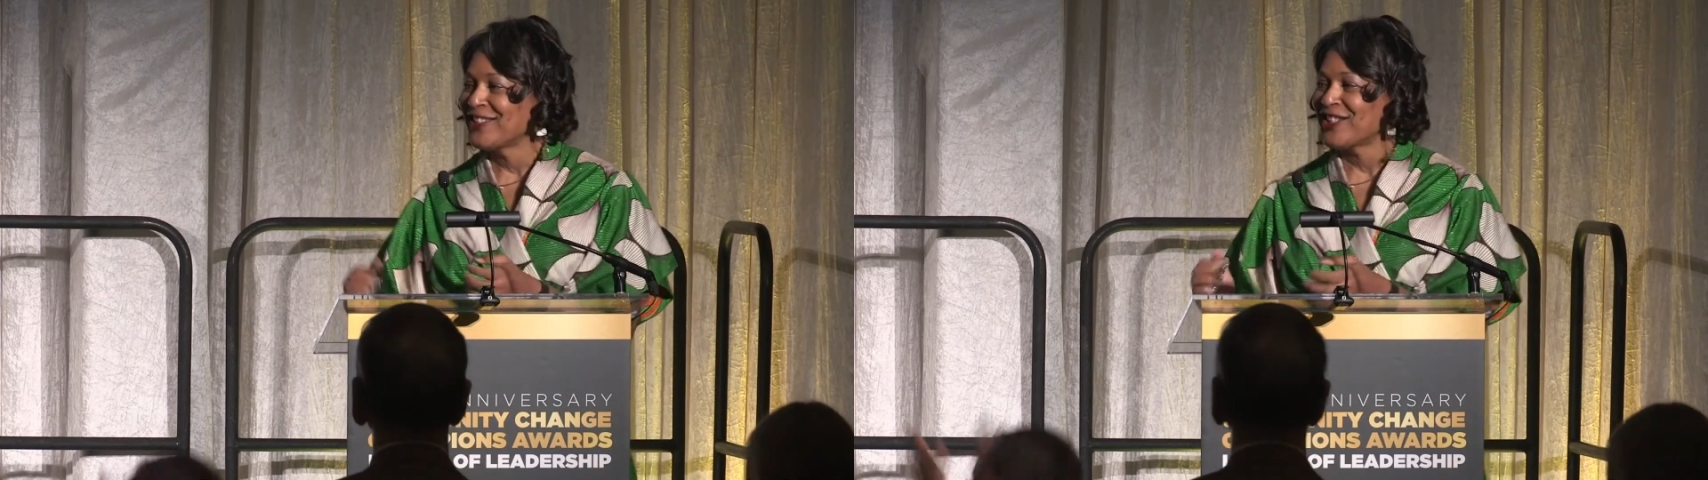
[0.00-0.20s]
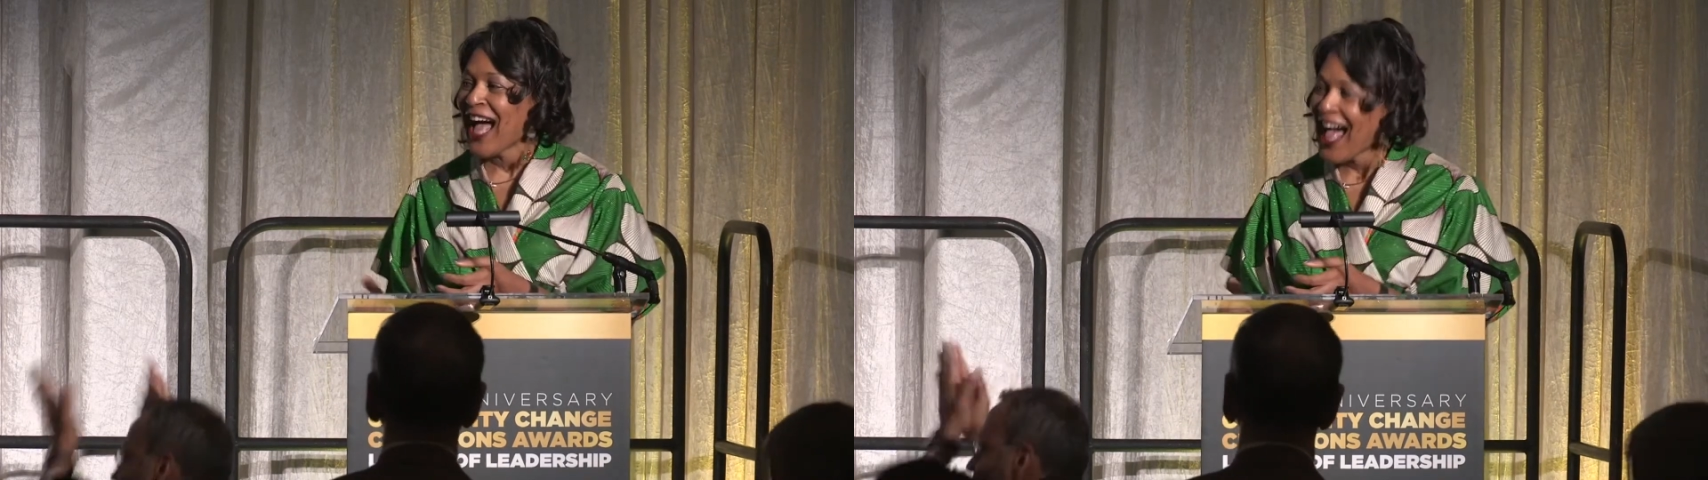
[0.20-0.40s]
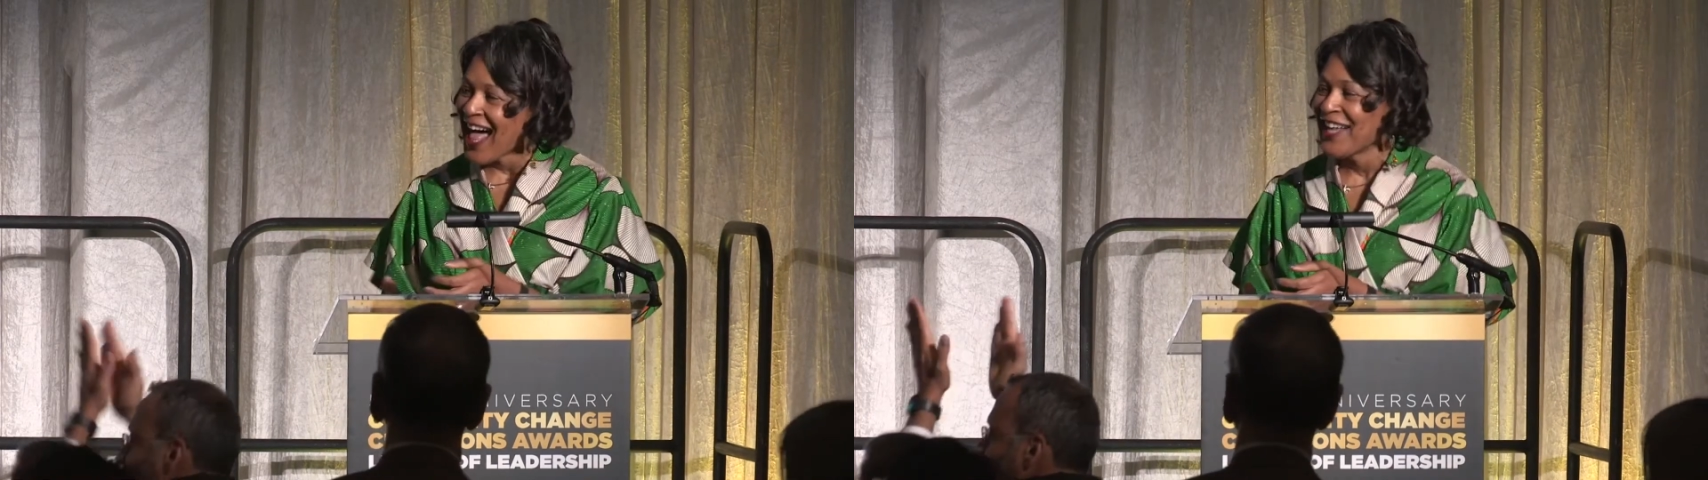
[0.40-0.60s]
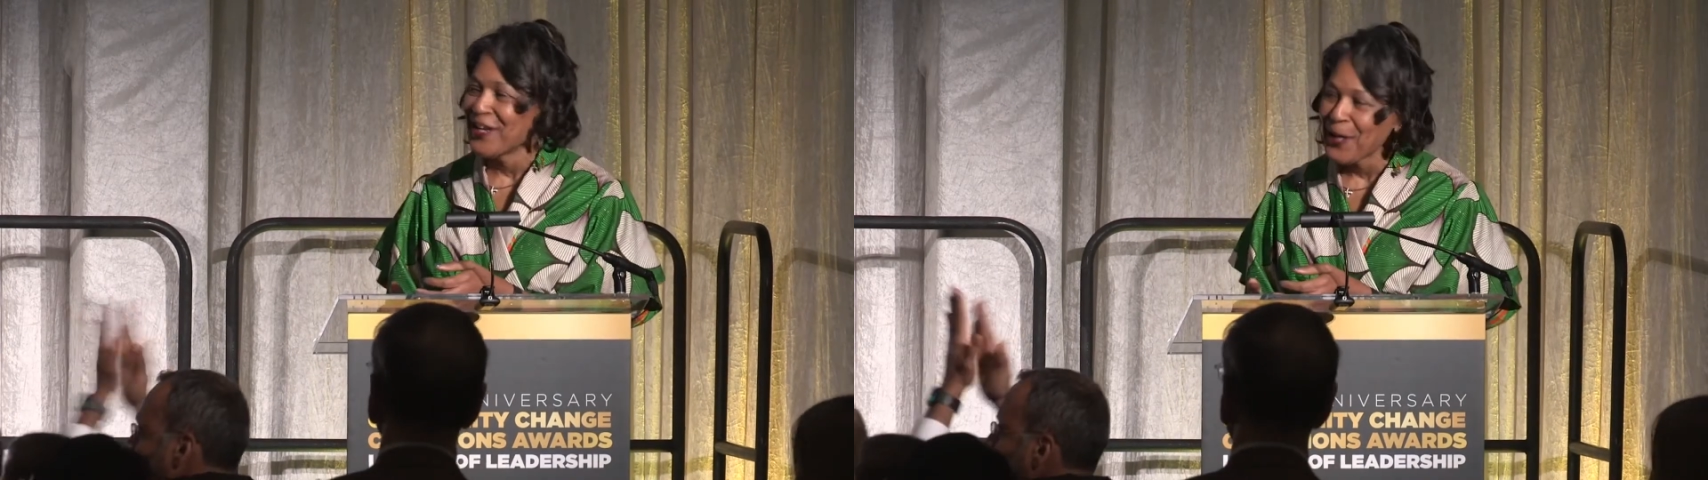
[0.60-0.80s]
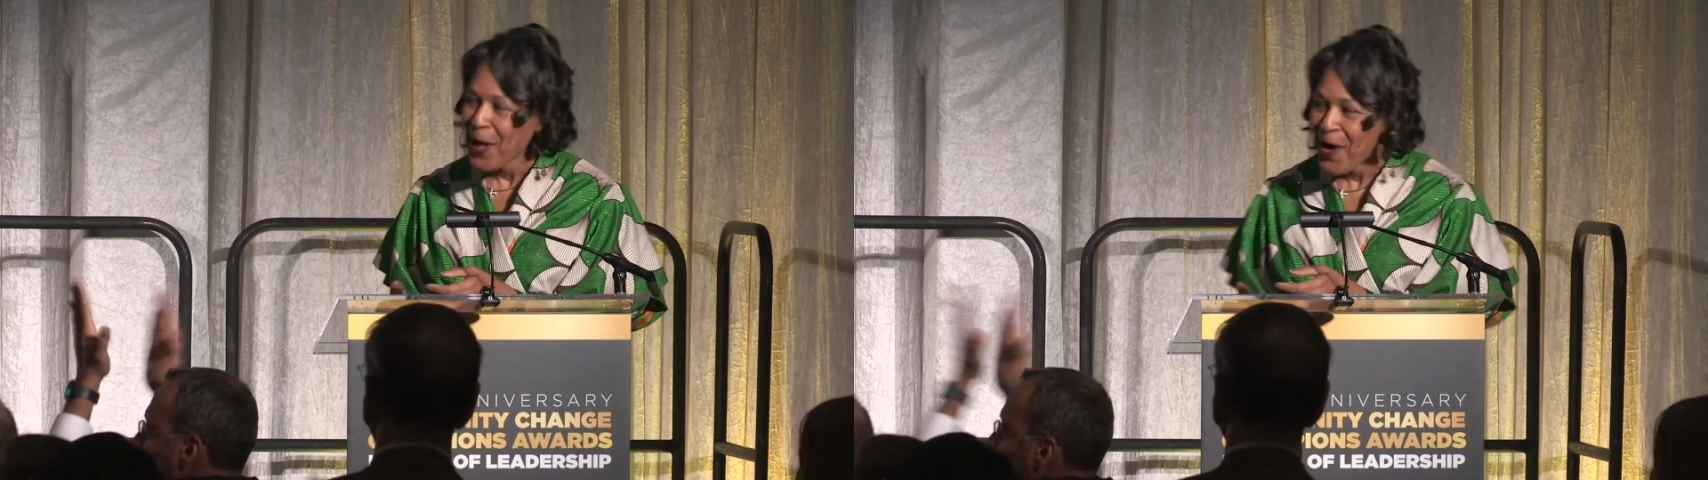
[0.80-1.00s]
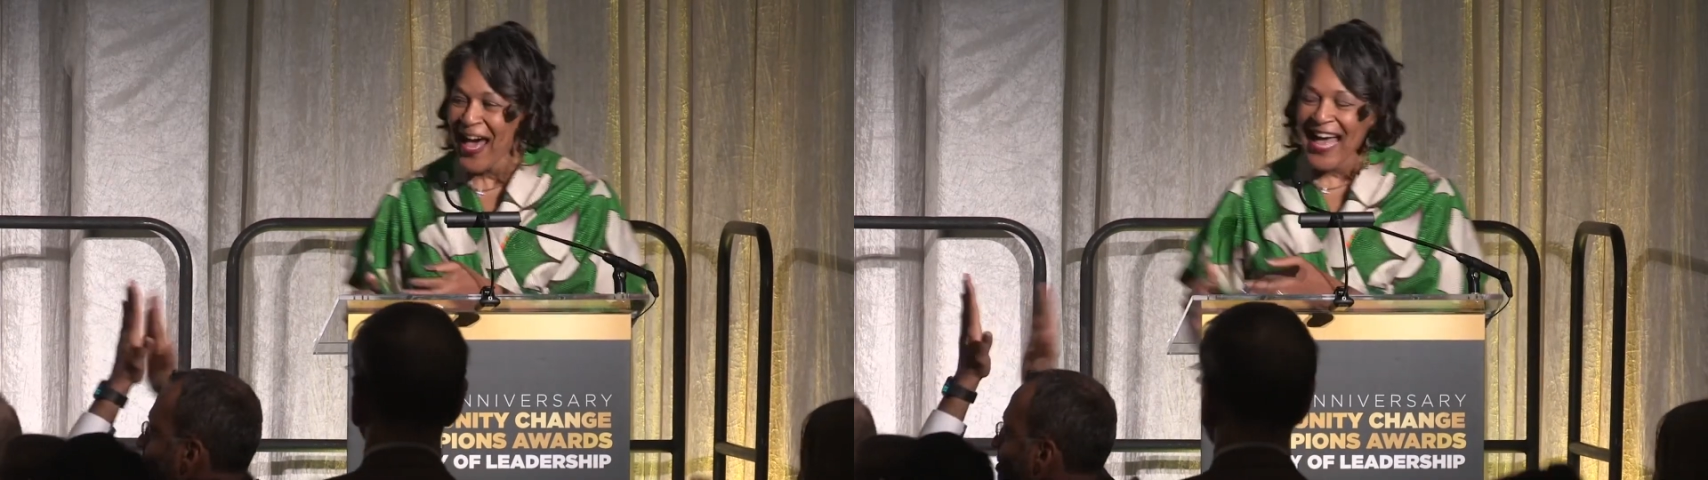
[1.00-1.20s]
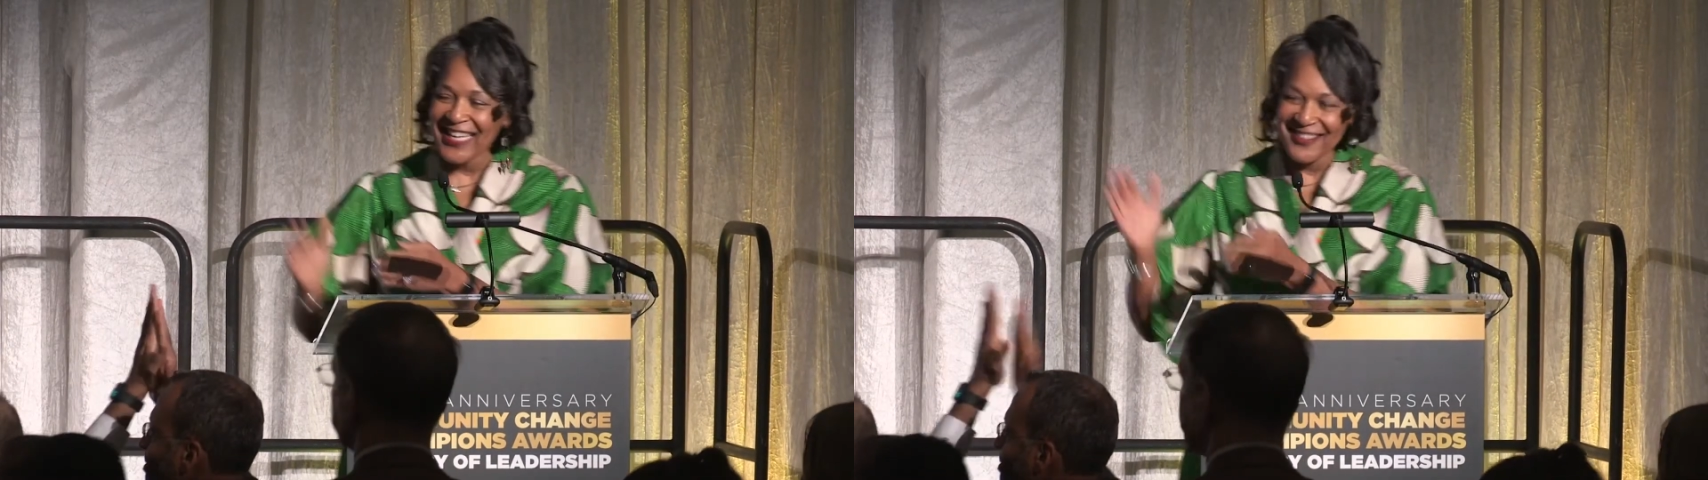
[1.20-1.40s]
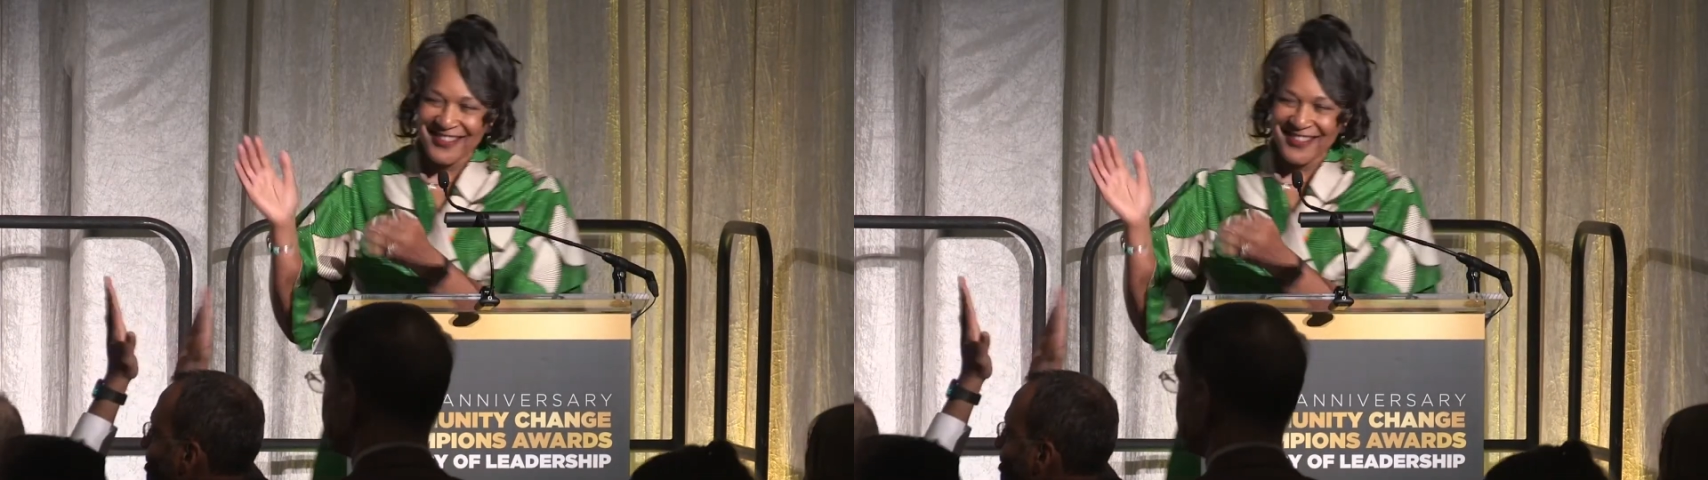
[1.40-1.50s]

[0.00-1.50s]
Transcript: John Lewis.